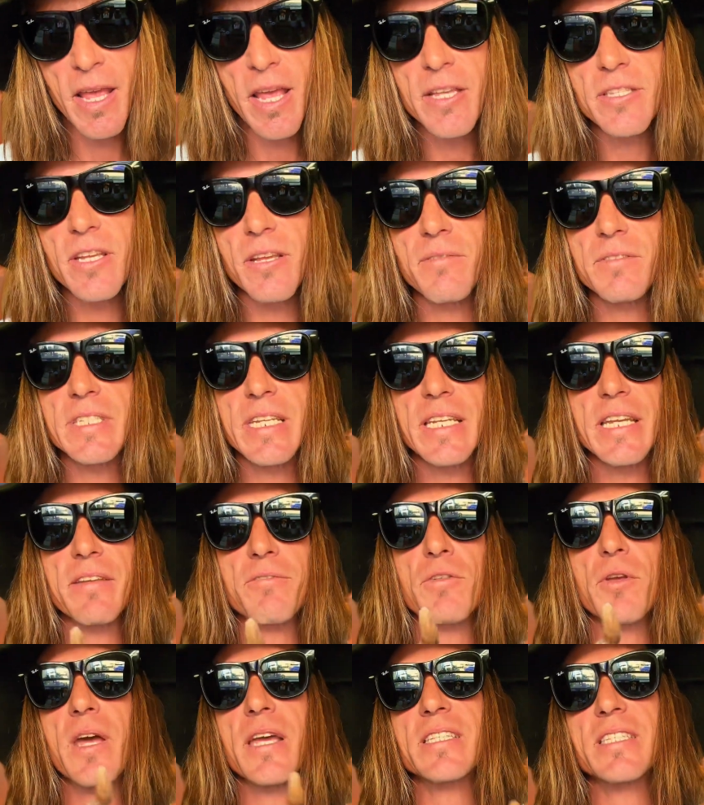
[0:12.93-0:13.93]
So
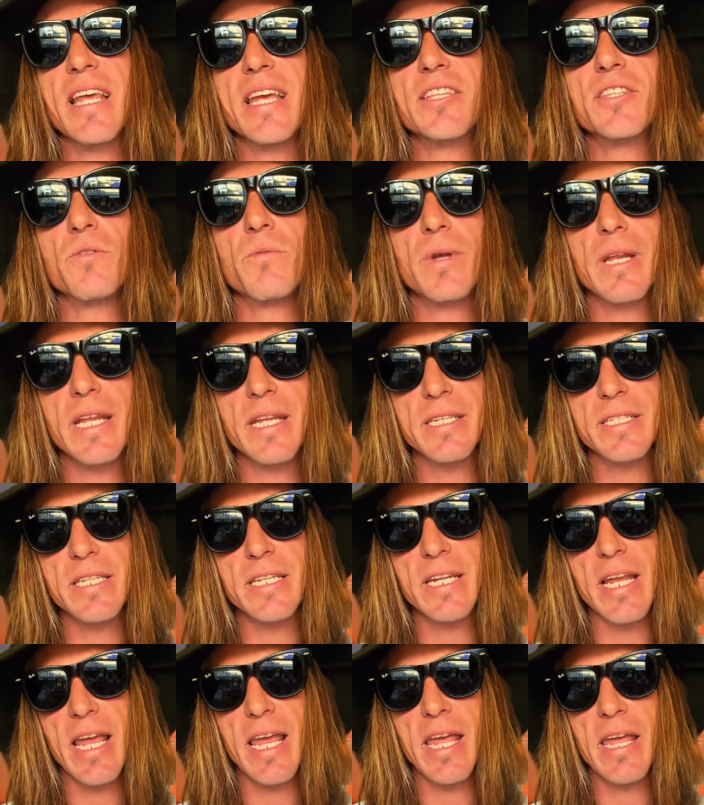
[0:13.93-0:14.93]
if you guys like the readings
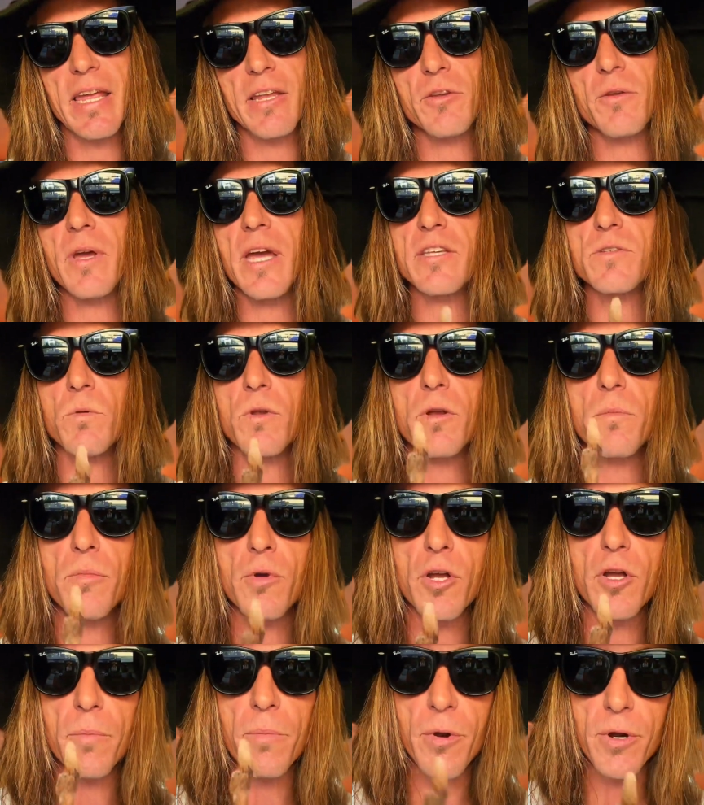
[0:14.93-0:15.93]
today and you guys want to
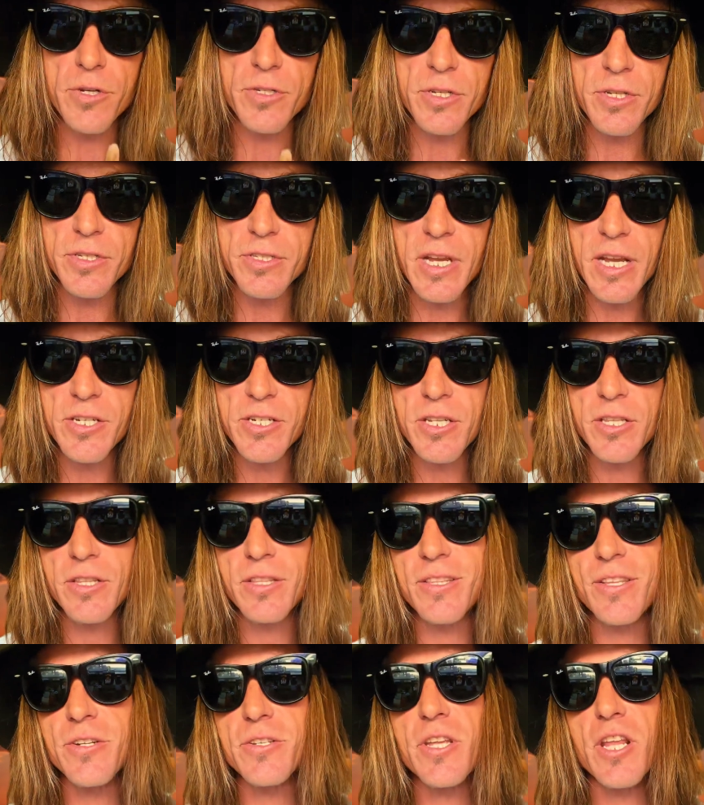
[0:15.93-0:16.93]
book a personal
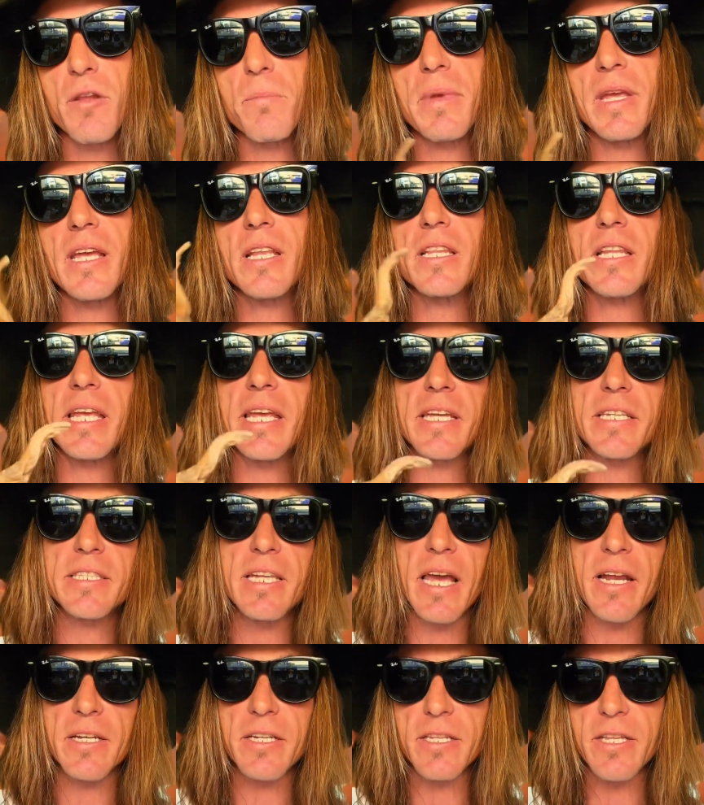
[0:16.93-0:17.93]
session, there's going to be a link
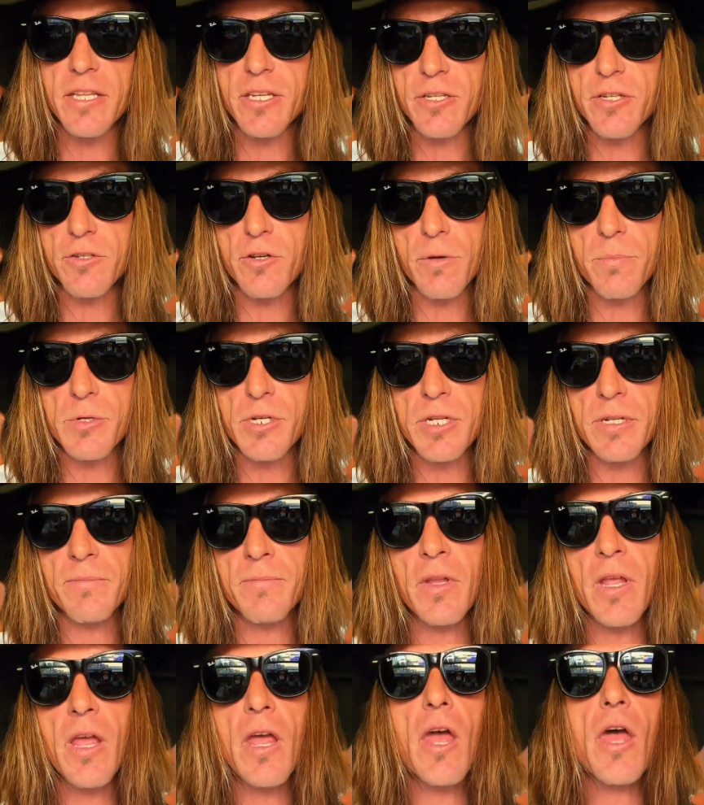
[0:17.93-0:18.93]
down in the description